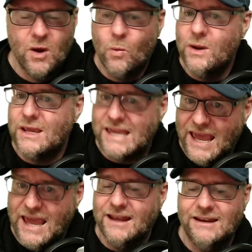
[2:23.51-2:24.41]
Well, you
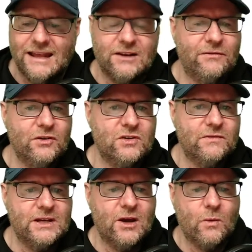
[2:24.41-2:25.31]
can, and in a future
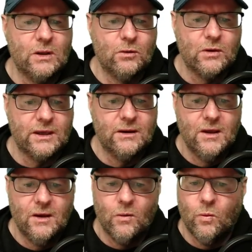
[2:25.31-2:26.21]
video we'll look at
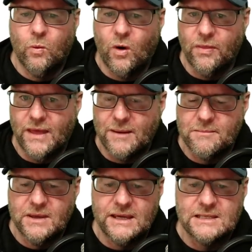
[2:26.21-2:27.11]
what that
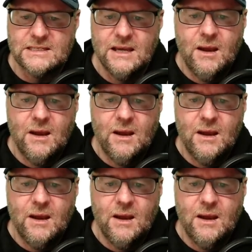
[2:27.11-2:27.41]
means.